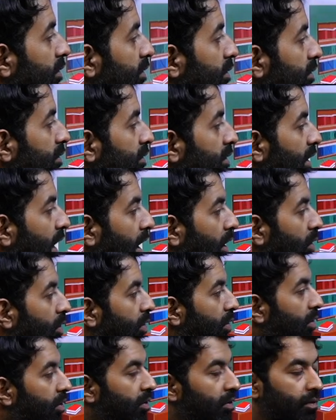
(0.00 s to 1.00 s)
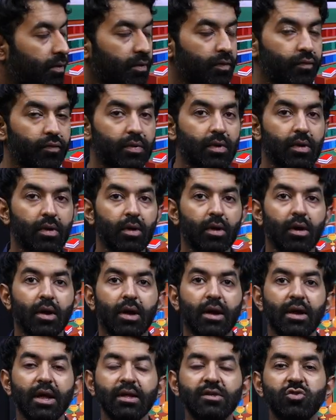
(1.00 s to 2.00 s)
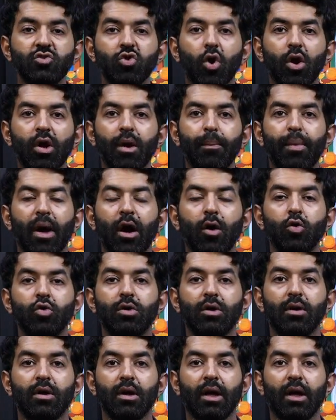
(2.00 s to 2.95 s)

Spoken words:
Now, let's talk about